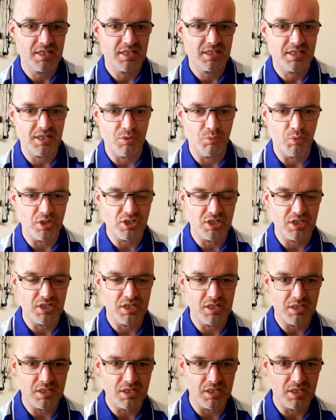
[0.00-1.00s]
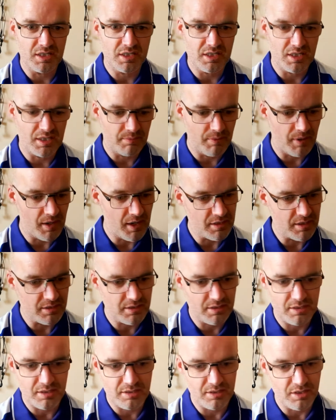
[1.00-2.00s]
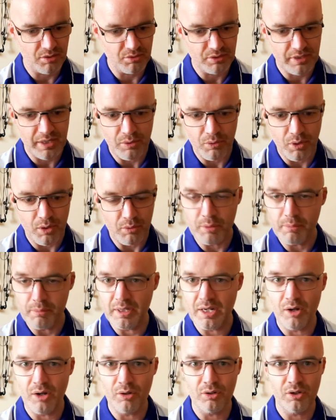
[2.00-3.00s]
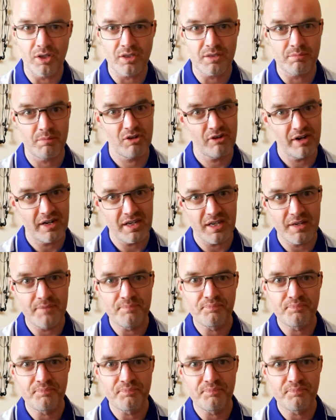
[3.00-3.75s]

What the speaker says: Watching this in the cinemas, there's no doubt I would have been holding on to my granny.